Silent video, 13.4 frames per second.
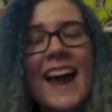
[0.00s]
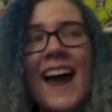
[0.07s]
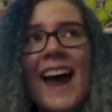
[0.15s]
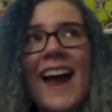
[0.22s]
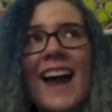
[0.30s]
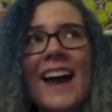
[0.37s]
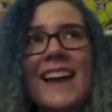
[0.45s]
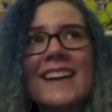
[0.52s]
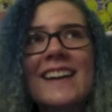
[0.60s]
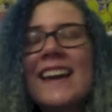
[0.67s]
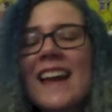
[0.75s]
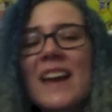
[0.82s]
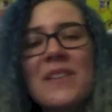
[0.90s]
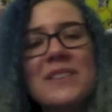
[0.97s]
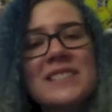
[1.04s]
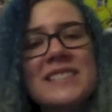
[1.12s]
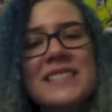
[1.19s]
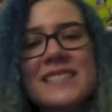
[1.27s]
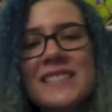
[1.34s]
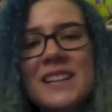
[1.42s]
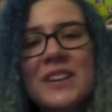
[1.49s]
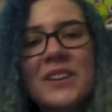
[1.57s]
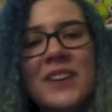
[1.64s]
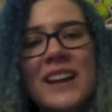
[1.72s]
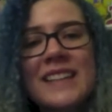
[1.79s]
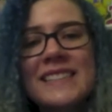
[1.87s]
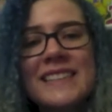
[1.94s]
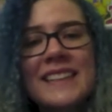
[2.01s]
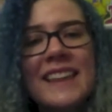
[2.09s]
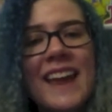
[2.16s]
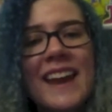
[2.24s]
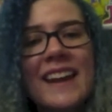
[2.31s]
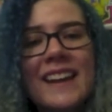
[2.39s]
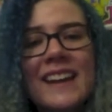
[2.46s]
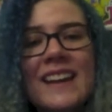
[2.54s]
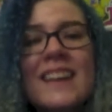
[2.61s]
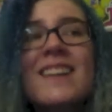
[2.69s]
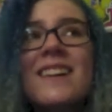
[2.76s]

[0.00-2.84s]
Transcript: and it was just a crazy like